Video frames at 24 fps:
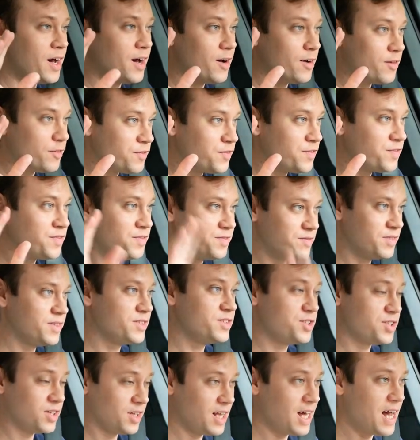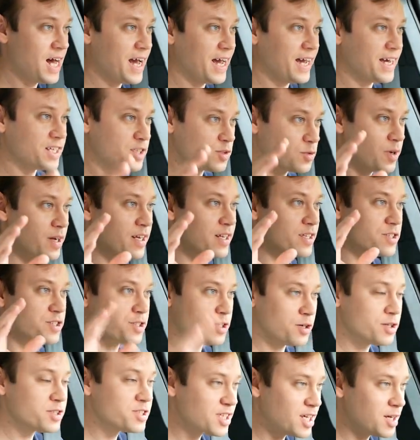of July is when it
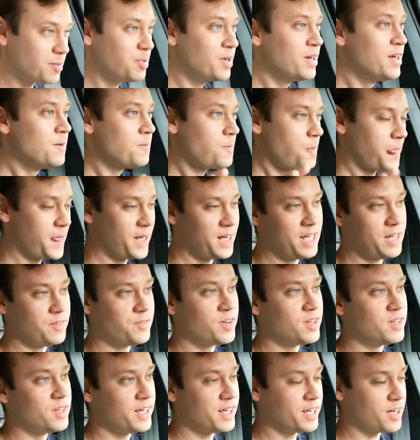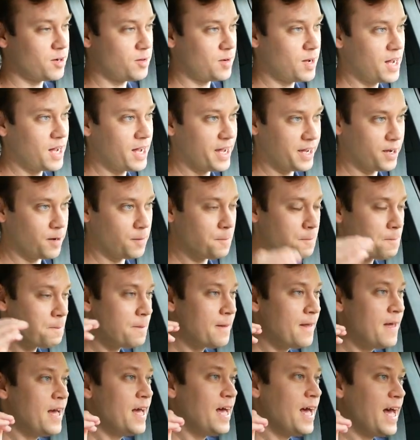shows up in Avon Lake, Ohio
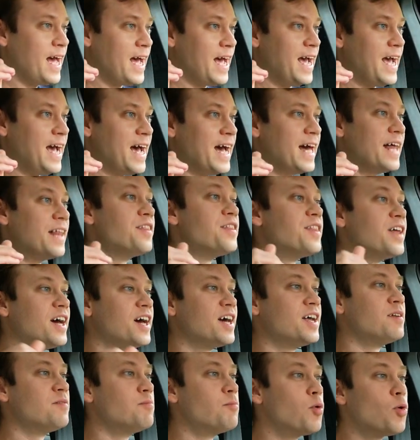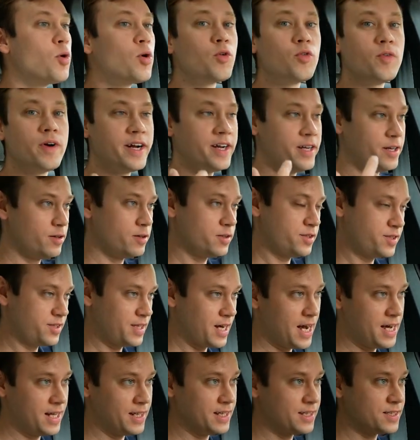and then more radio
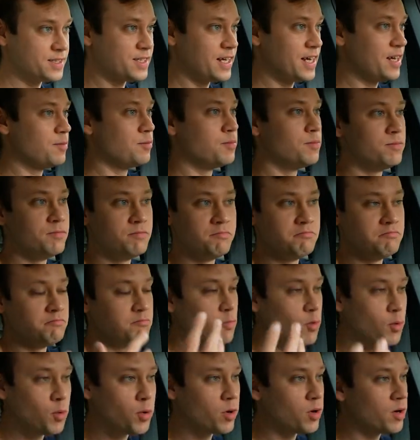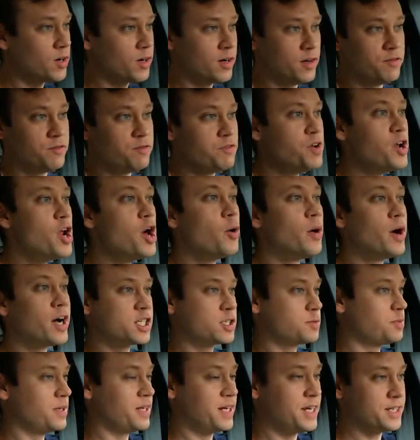silence and more of no
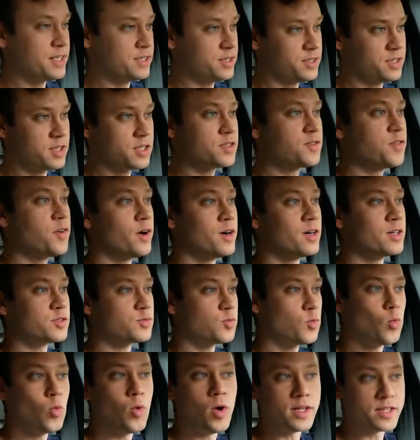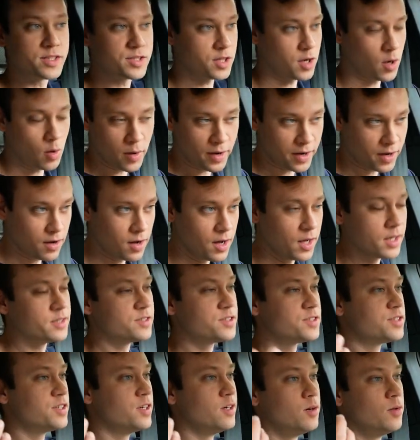explanations as far as what's going on.
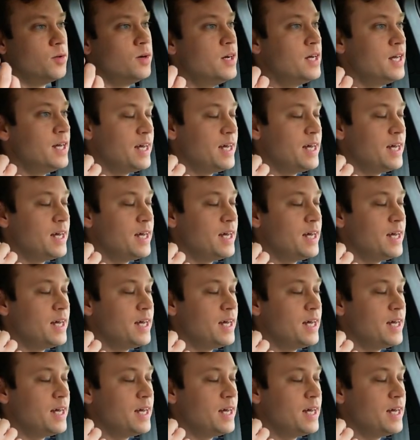So